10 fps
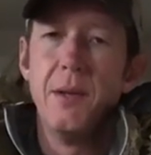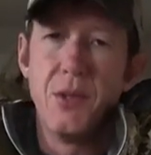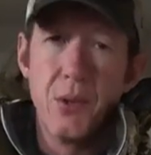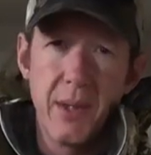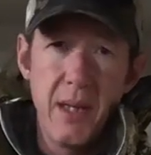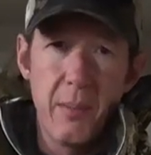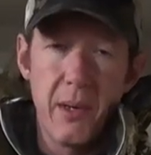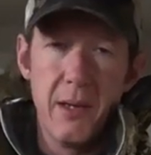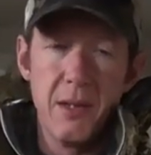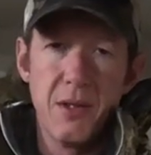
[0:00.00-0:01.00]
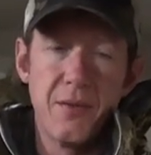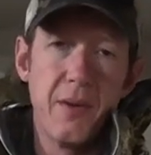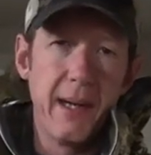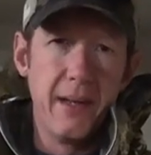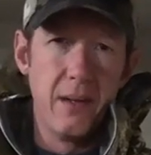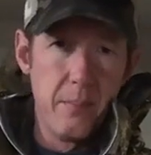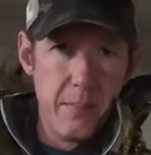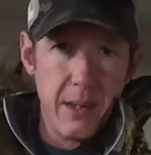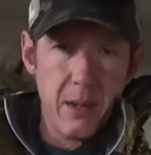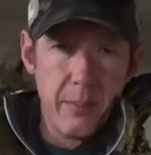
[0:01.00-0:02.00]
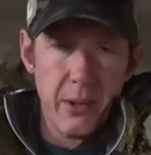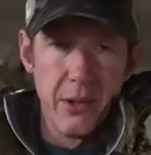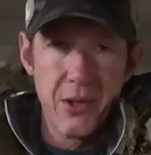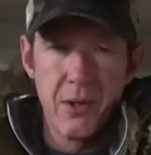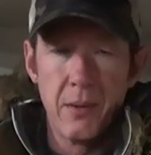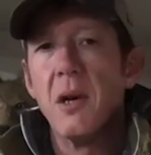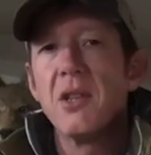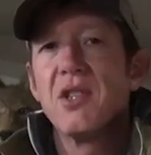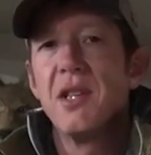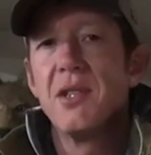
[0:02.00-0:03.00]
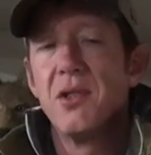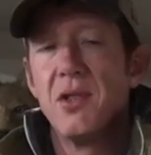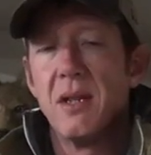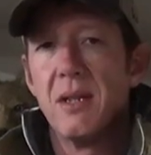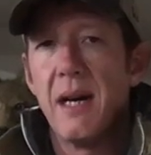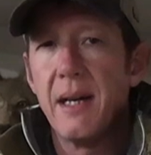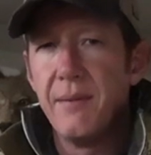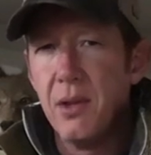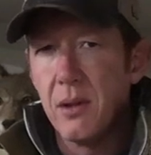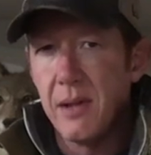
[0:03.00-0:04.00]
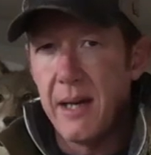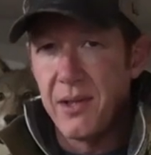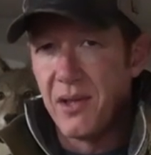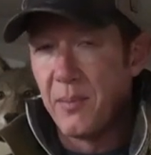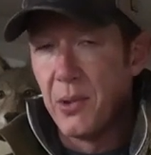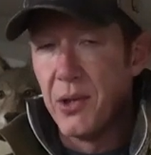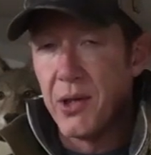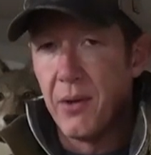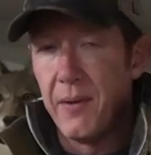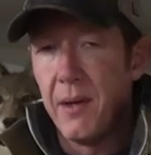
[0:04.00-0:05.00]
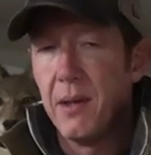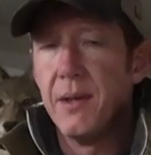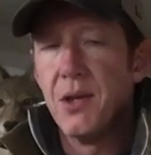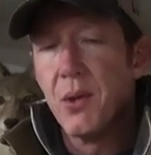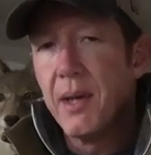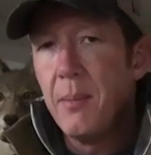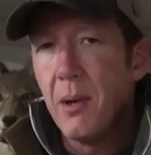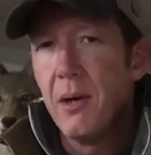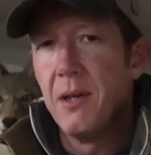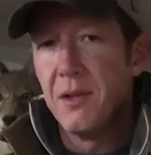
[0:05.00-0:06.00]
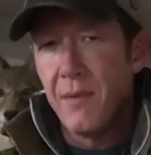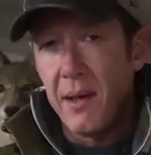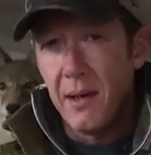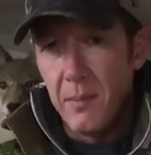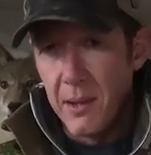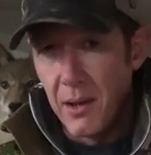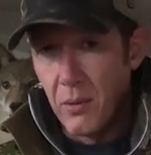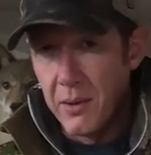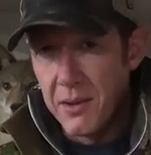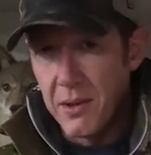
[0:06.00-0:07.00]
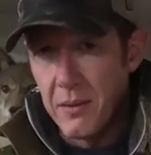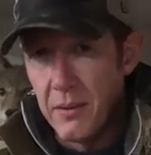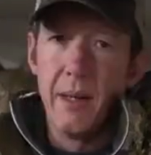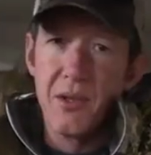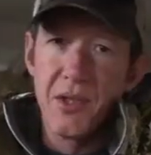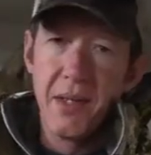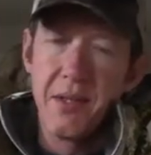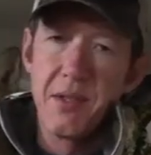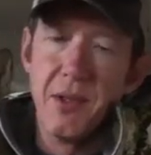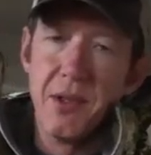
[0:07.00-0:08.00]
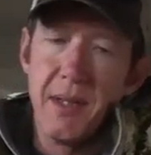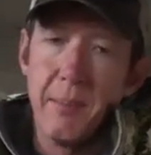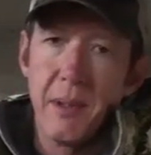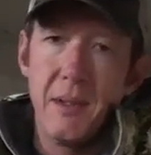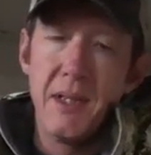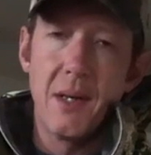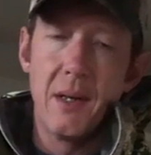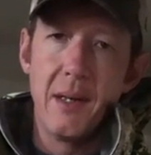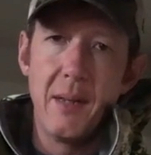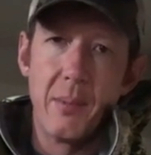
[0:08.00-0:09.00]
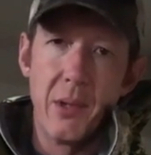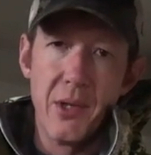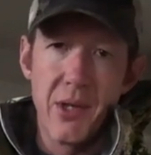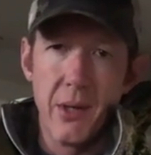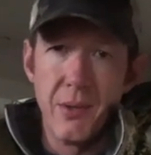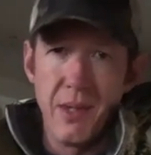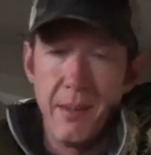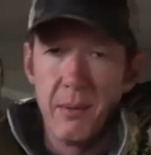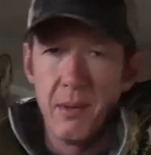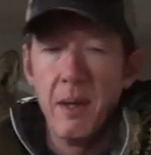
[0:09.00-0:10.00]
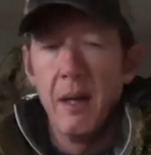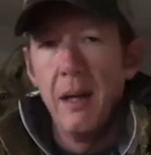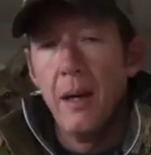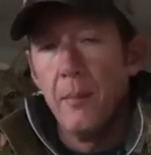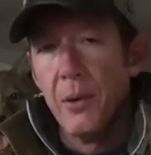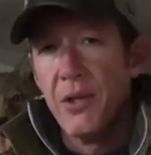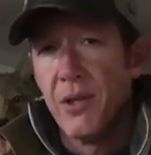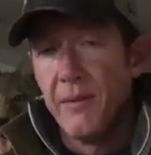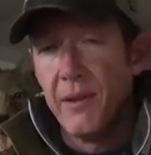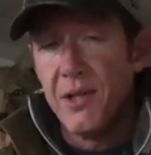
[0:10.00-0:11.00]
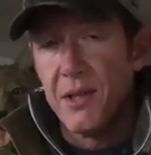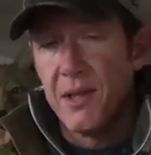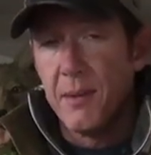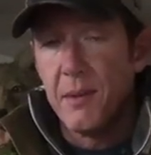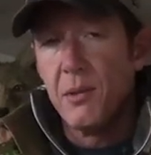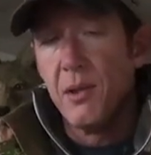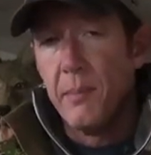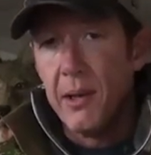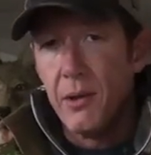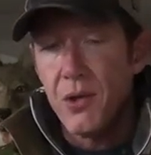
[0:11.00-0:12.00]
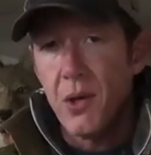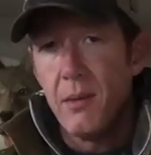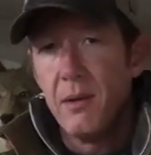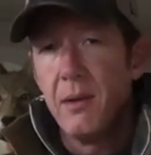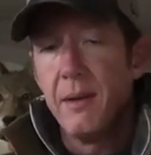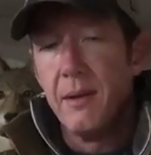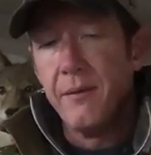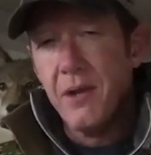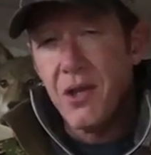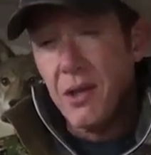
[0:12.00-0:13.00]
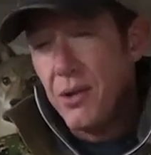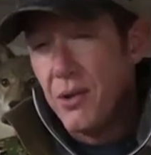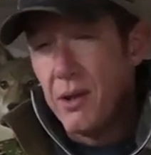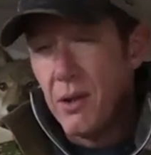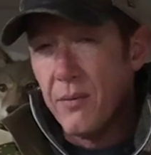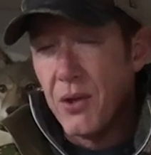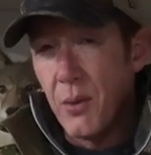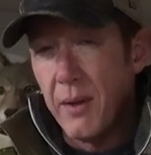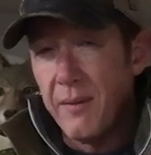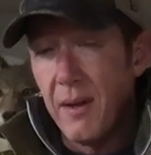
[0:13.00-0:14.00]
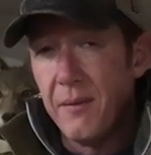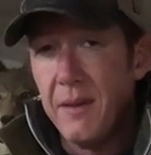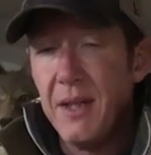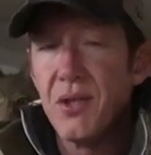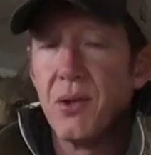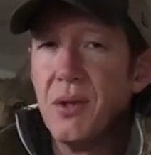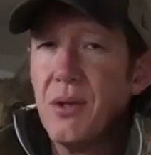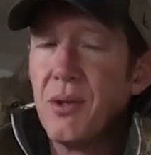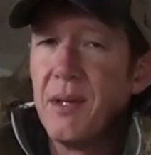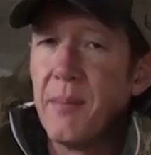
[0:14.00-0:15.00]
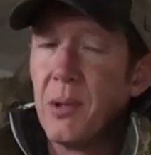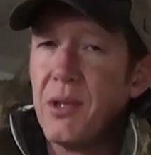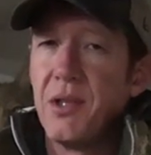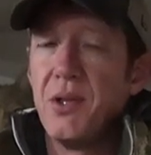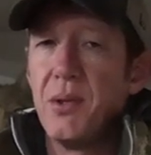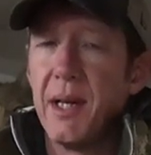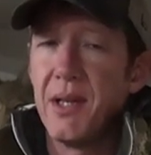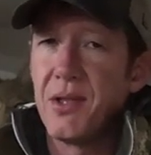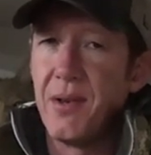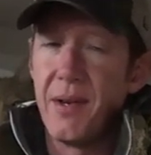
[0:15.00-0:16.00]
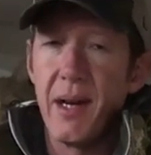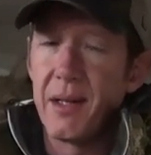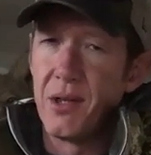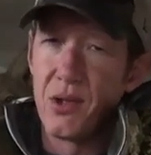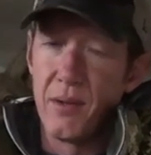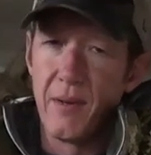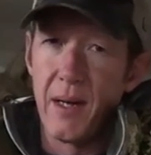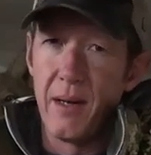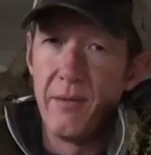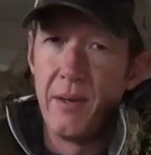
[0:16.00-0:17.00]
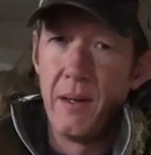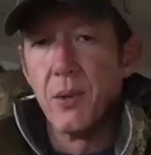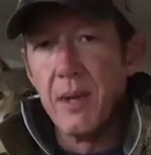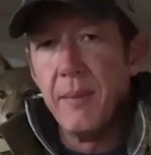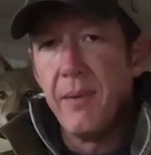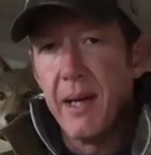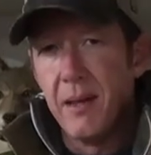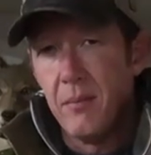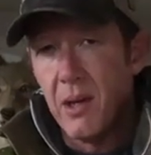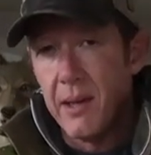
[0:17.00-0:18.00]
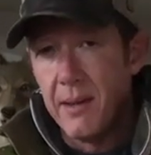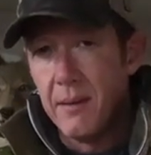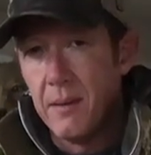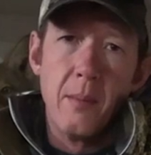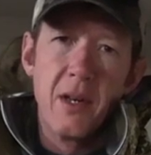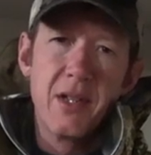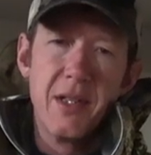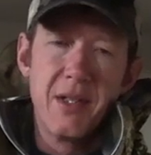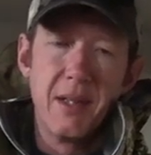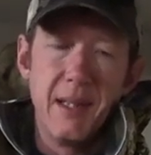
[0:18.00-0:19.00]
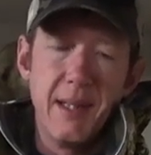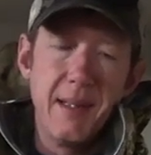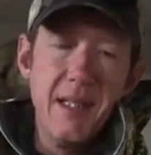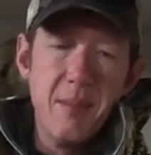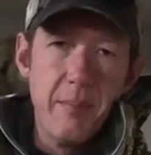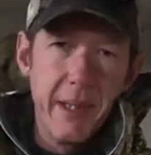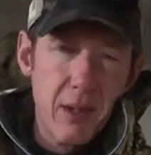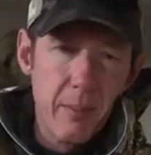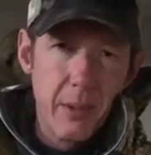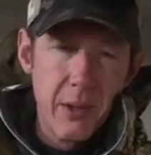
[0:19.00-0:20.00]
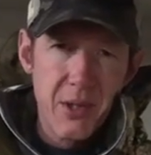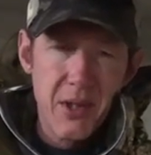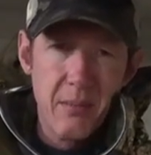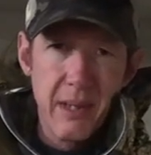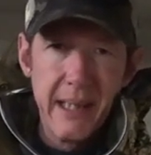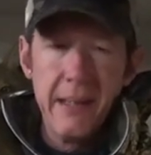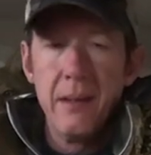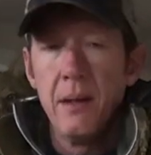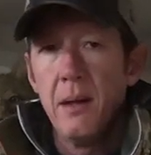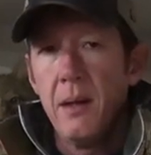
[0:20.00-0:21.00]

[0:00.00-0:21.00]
The tricky part is finding the bigger perch. Mark says there's a lot of your classes of perch out there. The tricky part is finding the bigger ones. Now, since they're typically targeting perch out deeper, perch are very susceptible to barrel trauma and they're fishing usually over 25 feet. So usually the perch that you catch, they're not gonna survive. So keep that in mind. Now, Mark says to get these bigger perch to bite,